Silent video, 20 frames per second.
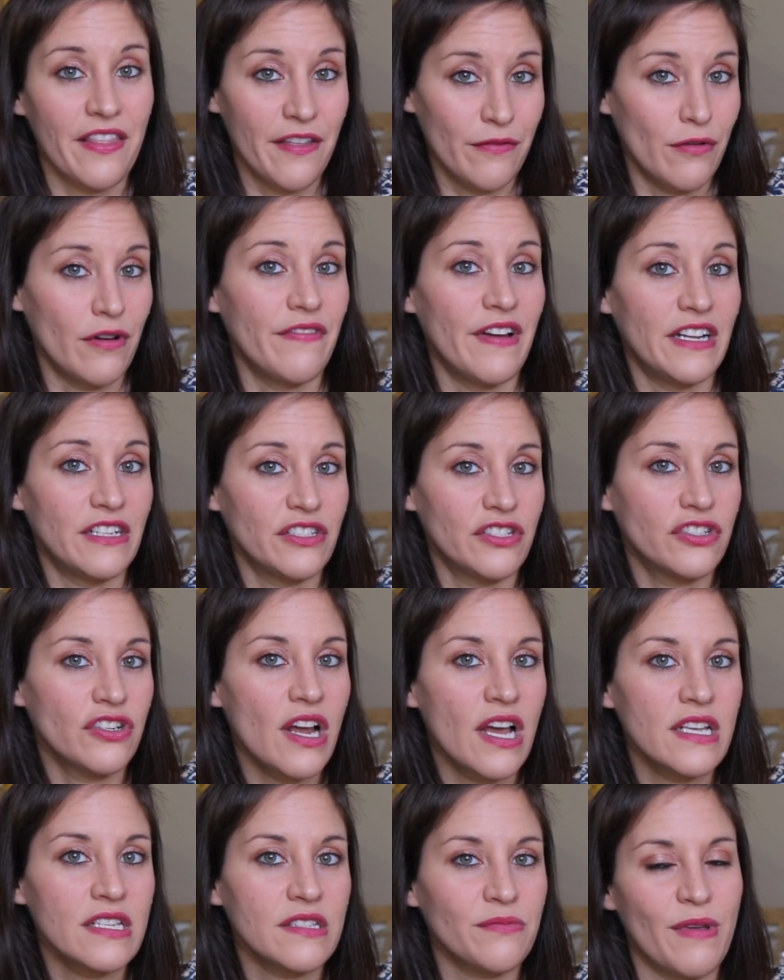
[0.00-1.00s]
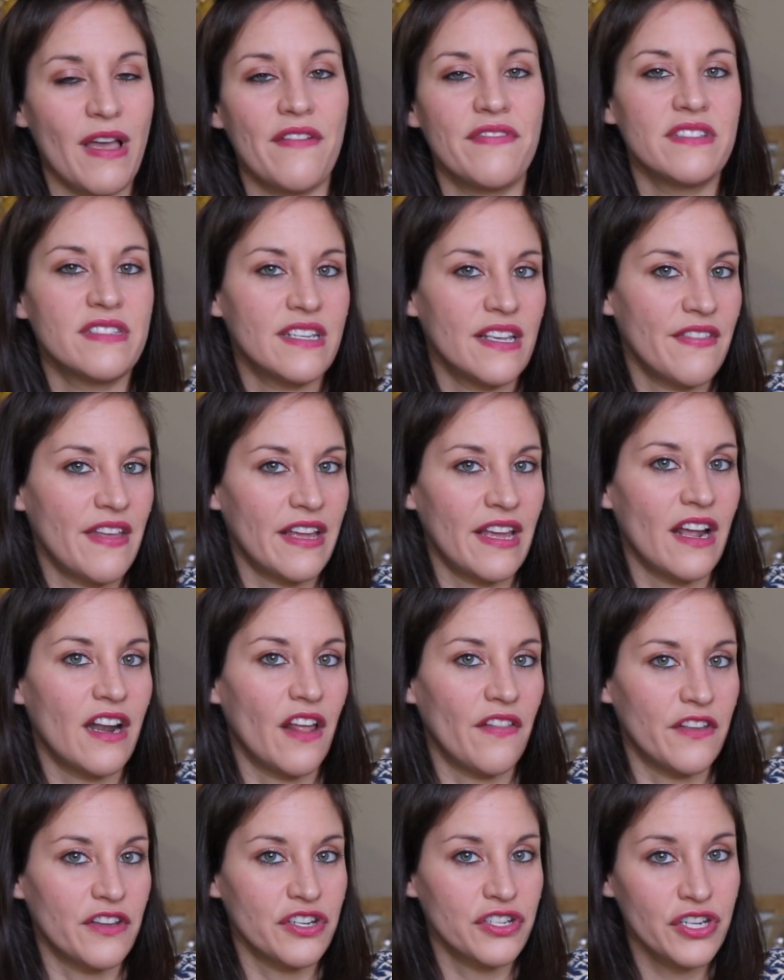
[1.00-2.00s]
the revenge dress, we haven't seen that yet
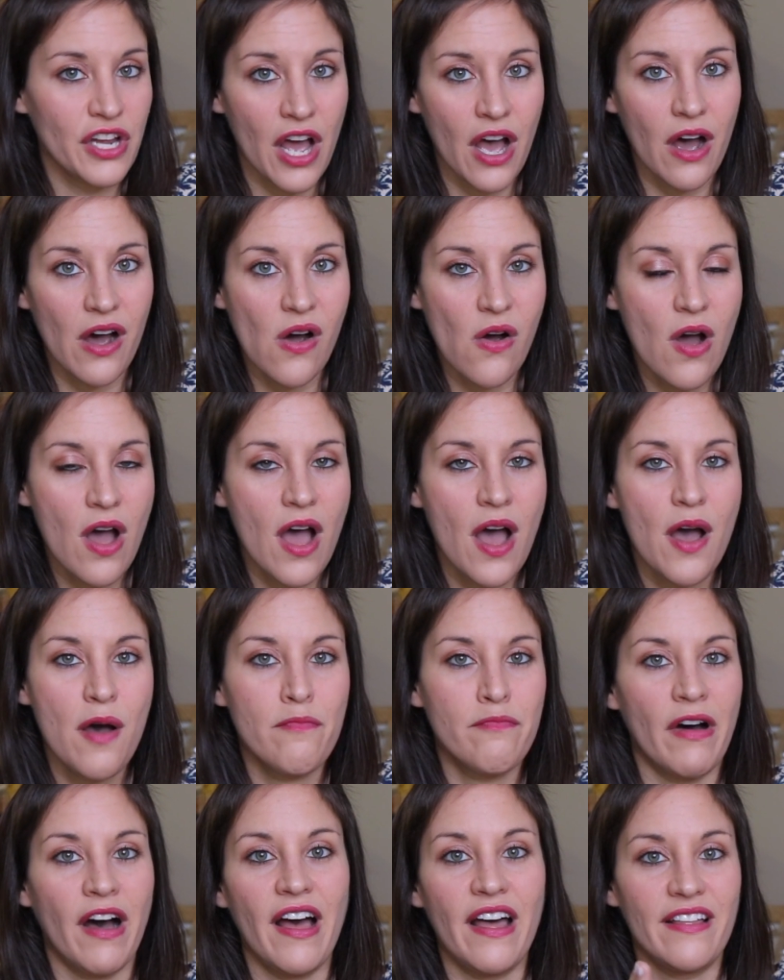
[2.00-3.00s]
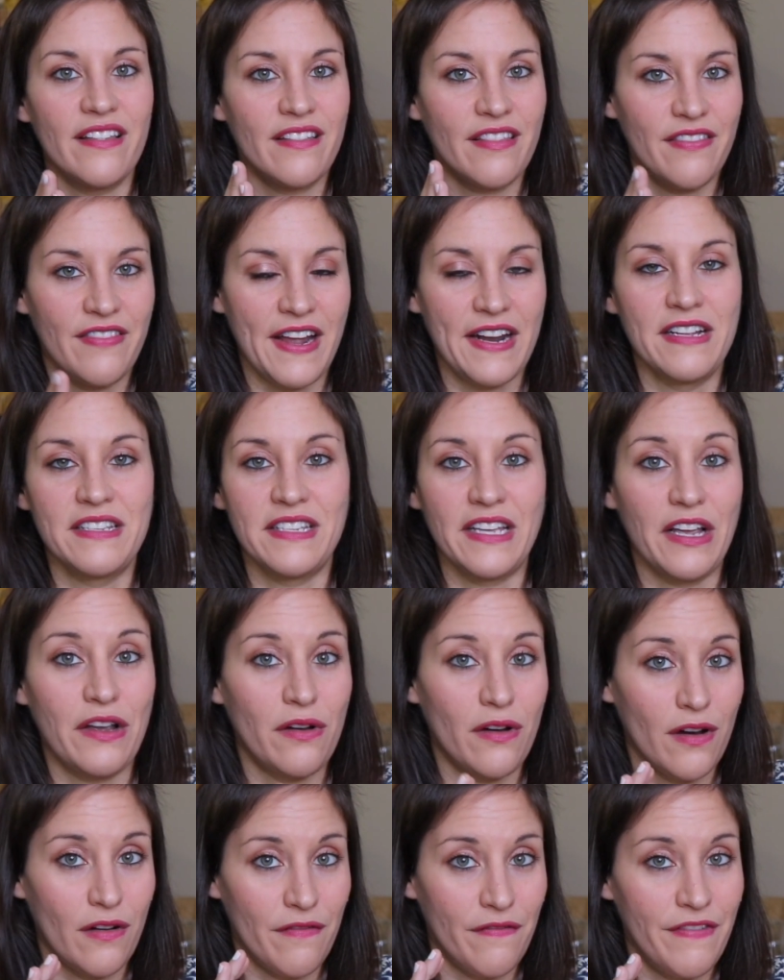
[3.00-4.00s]
on the show, but that is like
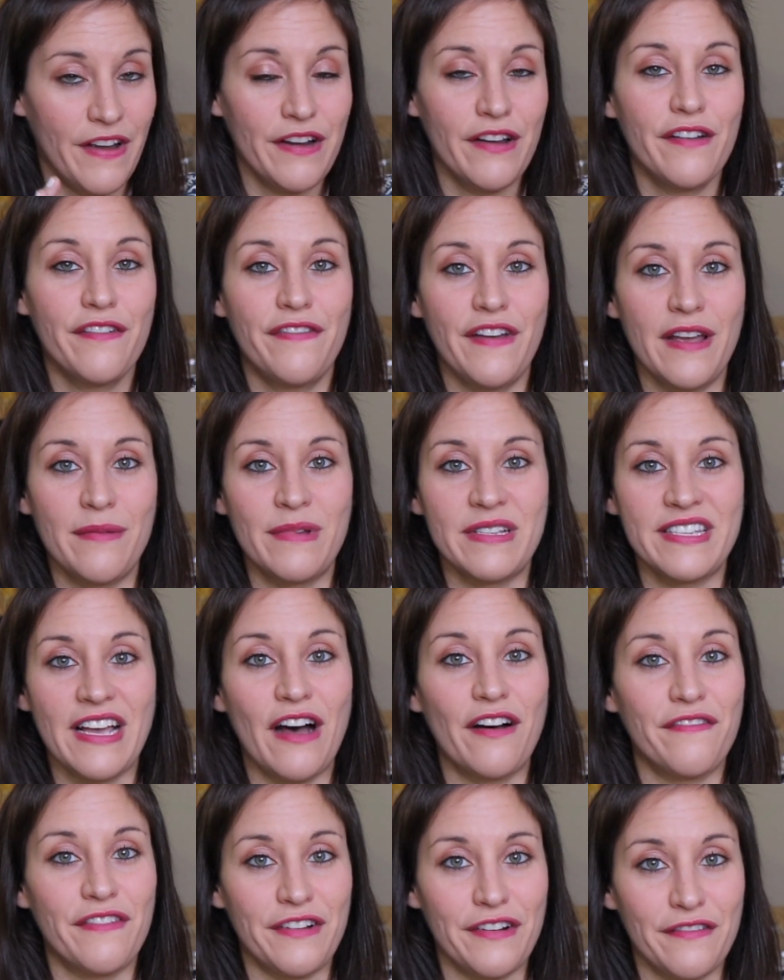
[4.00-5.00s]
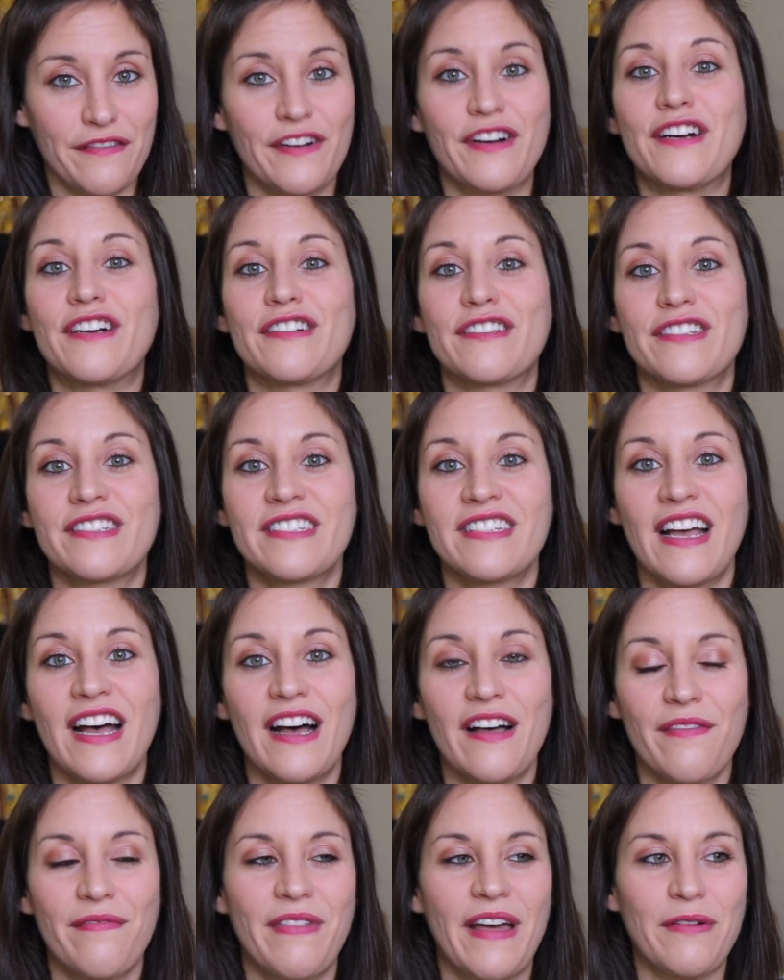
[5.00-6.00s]
a very famous outfit of hers
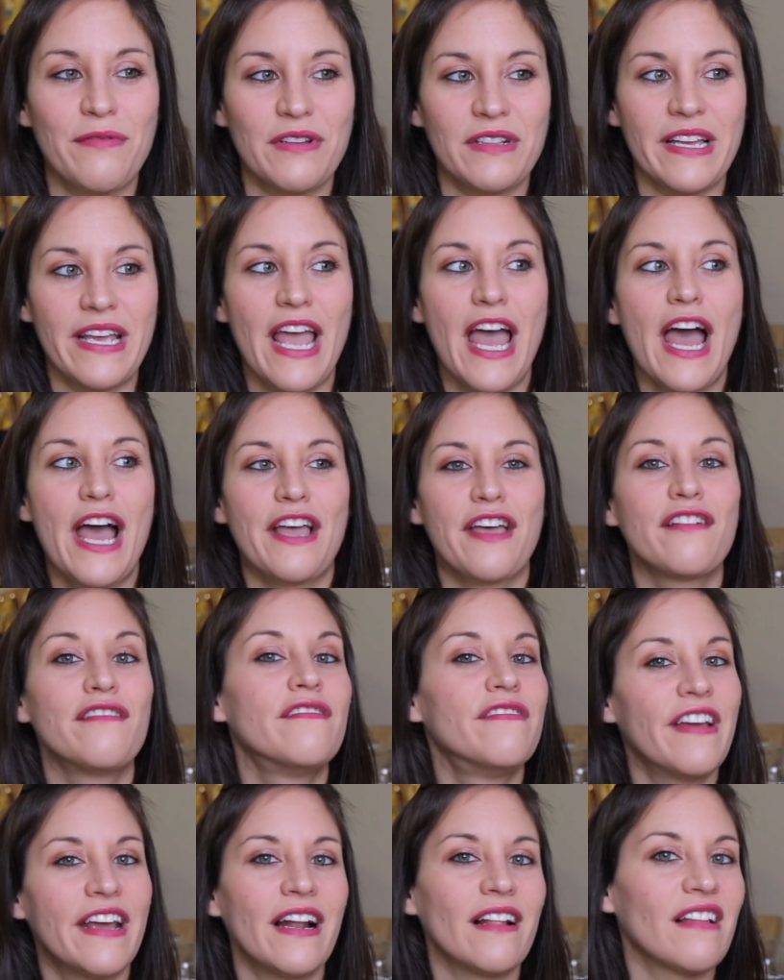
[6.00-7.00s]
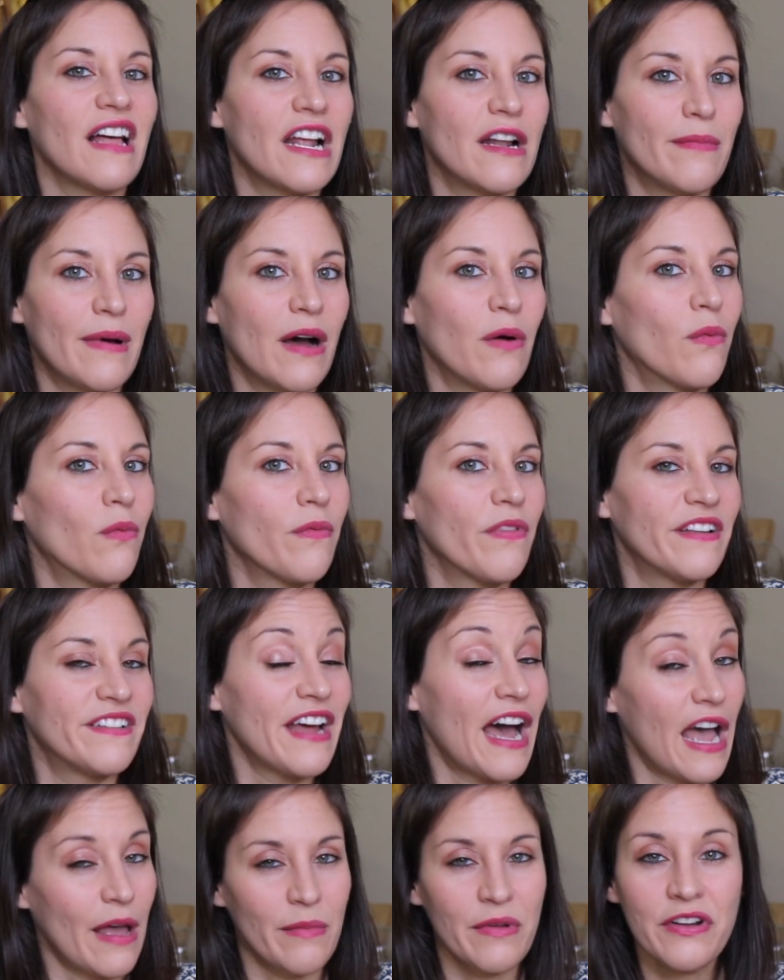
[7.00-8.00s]
that really conveyed a lot about the
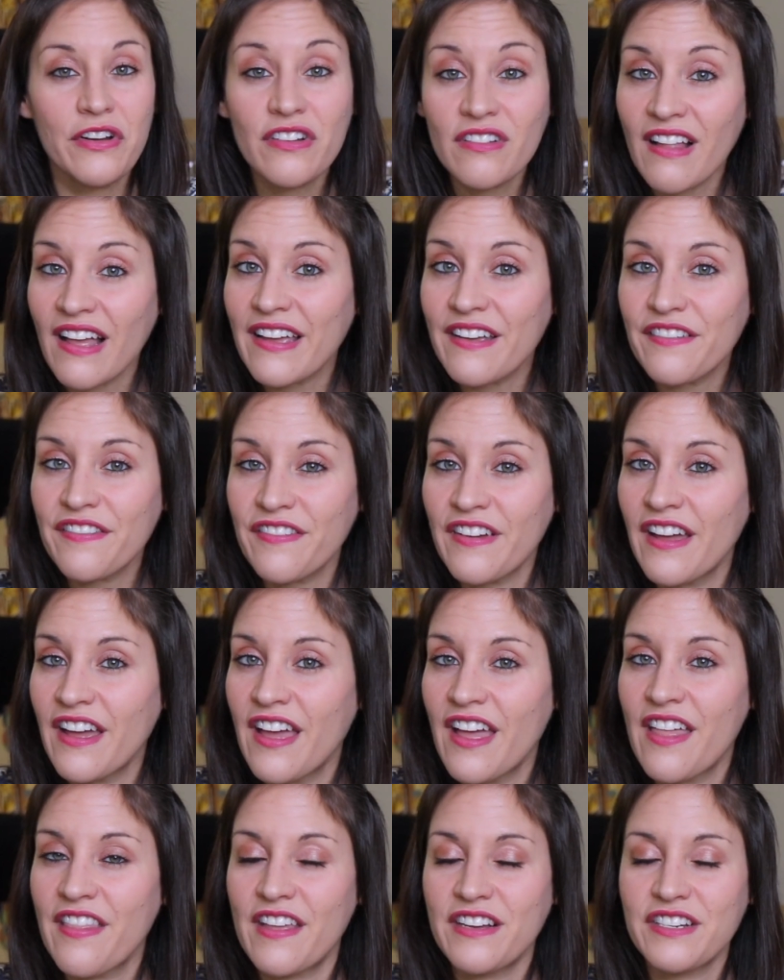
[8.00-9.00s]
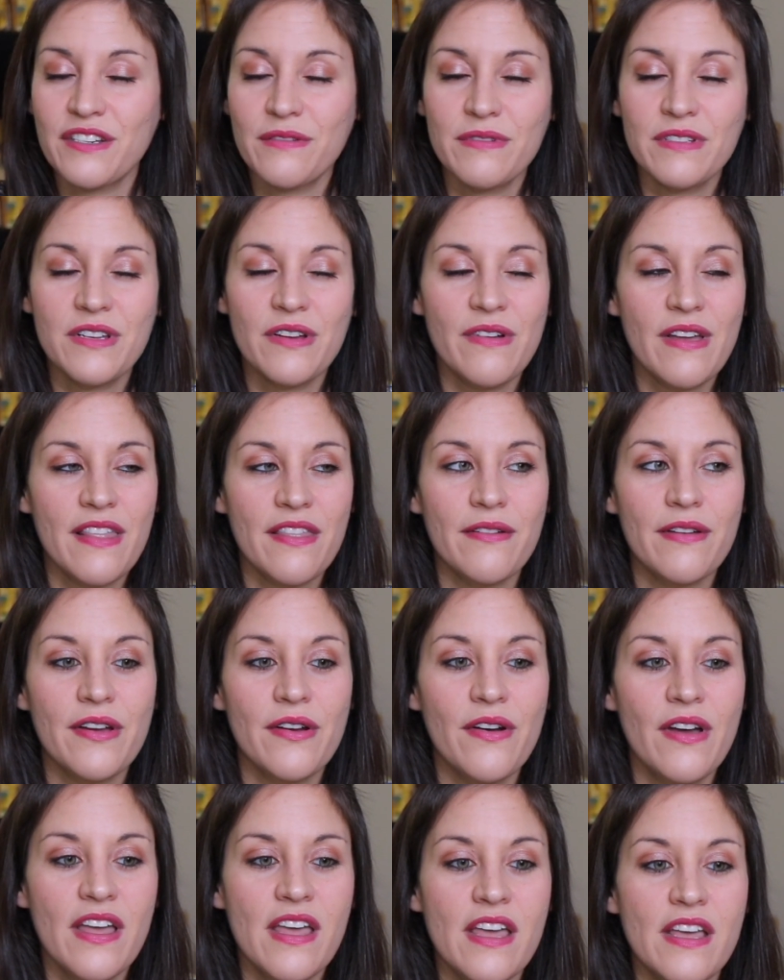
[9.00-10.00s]
time in her life that she was going through.